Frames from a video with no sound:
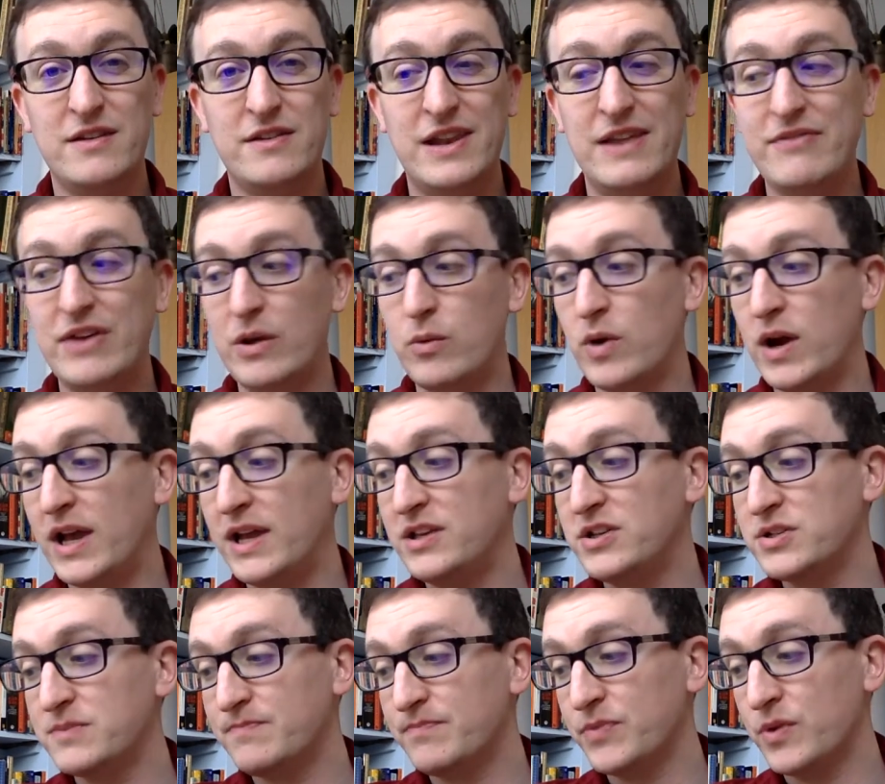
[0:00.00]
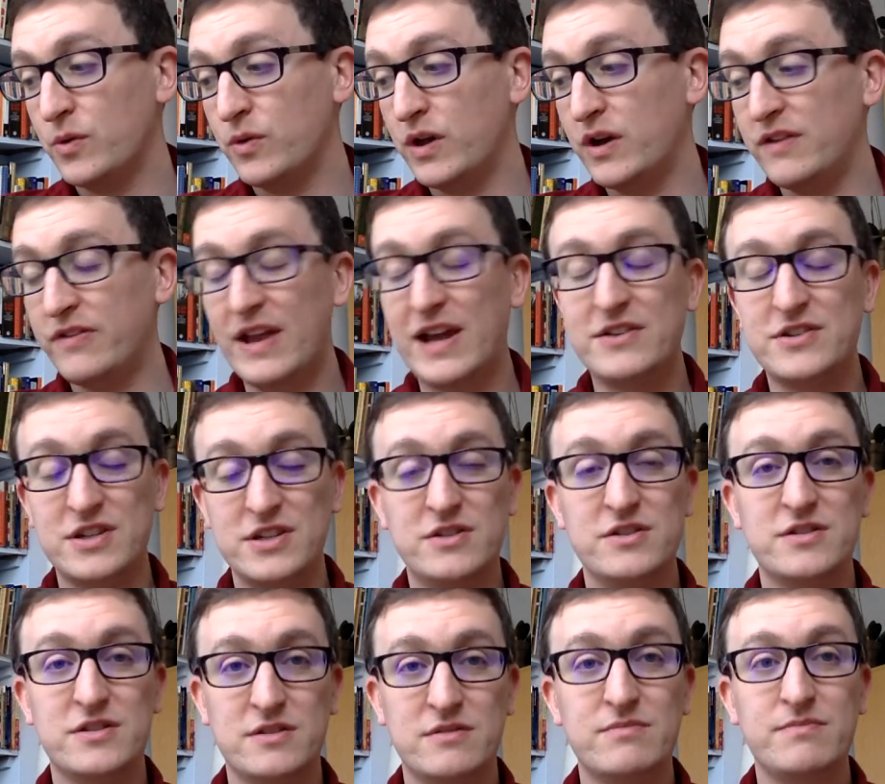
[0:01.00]
living wage, although it's actually
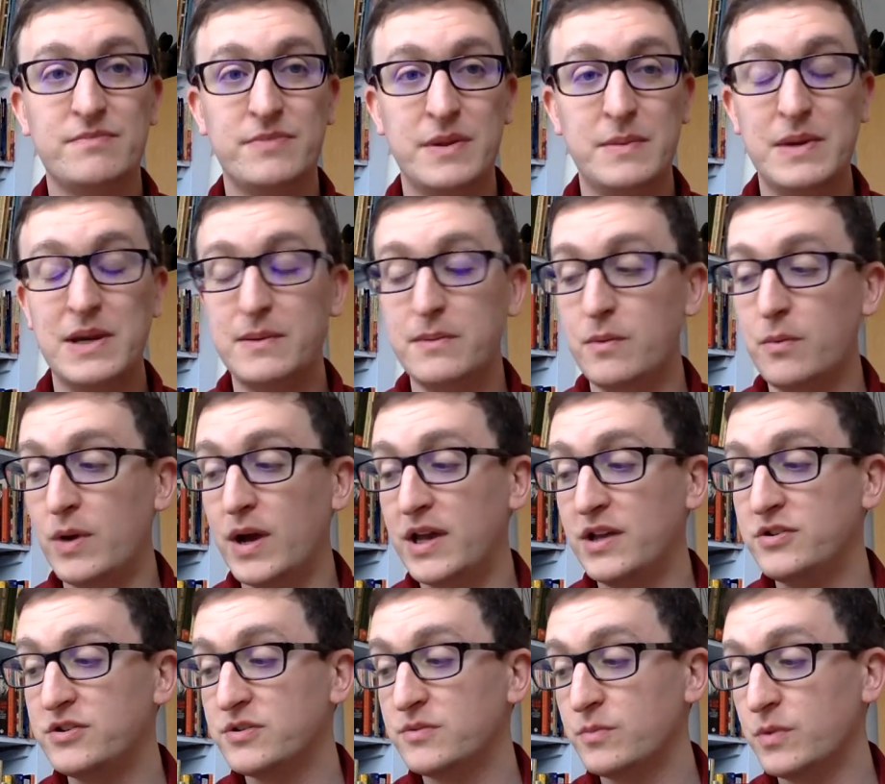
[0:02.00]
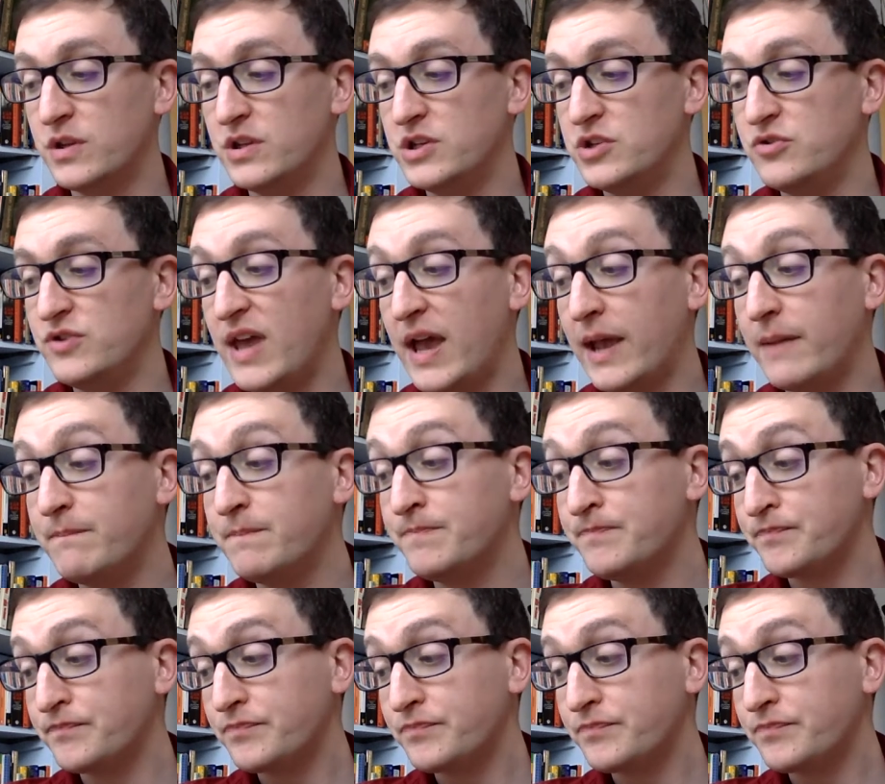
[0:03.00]
just the minimum wage with a new name.